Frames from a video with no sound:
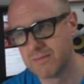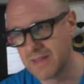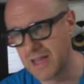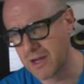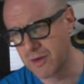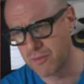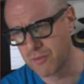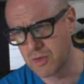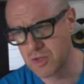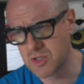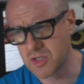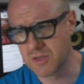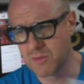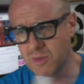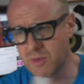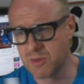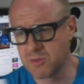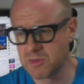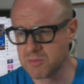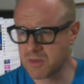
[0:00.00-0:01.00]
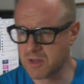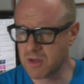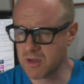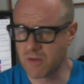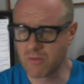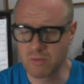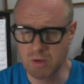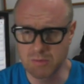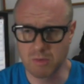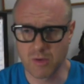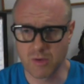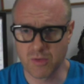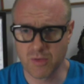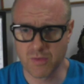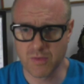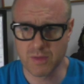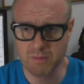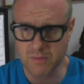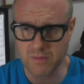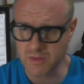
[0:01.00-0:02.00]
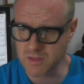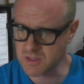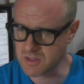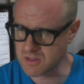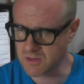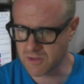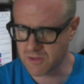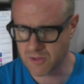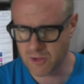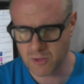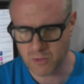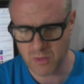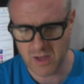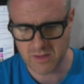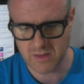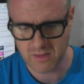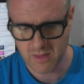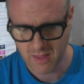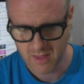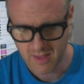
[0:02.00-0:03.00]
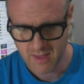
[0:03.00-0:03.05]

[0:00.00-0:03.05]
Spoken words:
out of reach at the moment, but I've read both of them. This is the third one.